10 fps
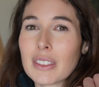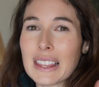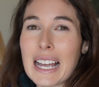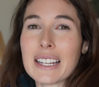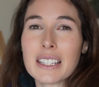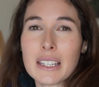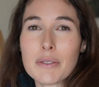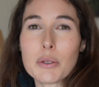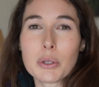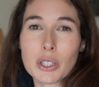That can give
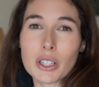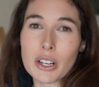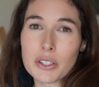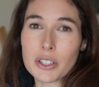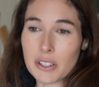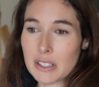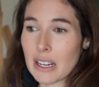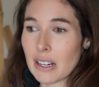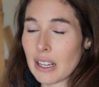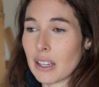you a good
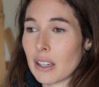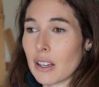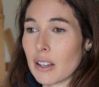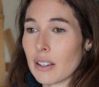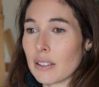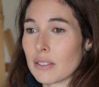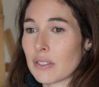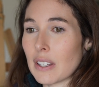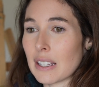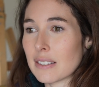understanding of
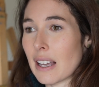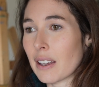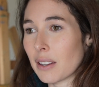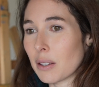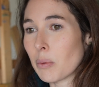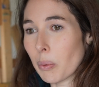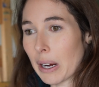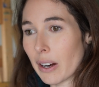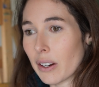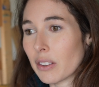exactly
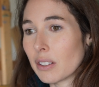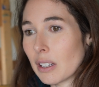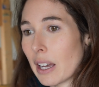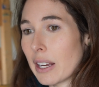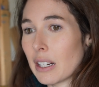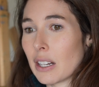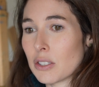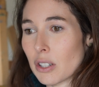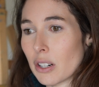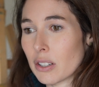where the light and
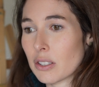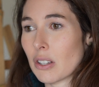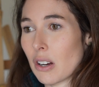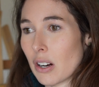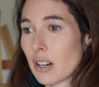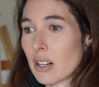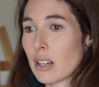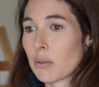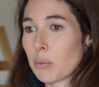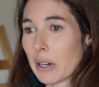darks are
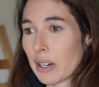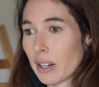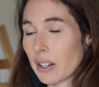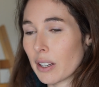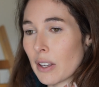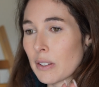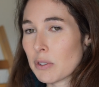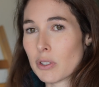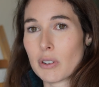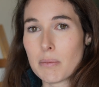and where
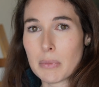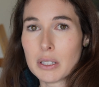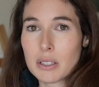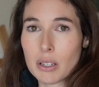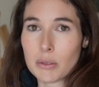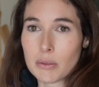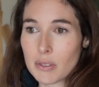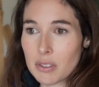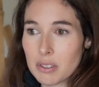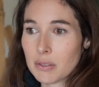certain
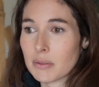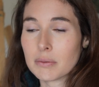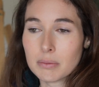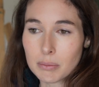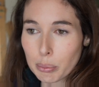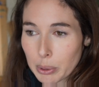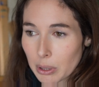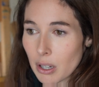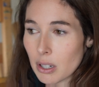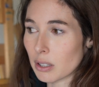midtones
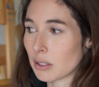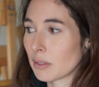belong.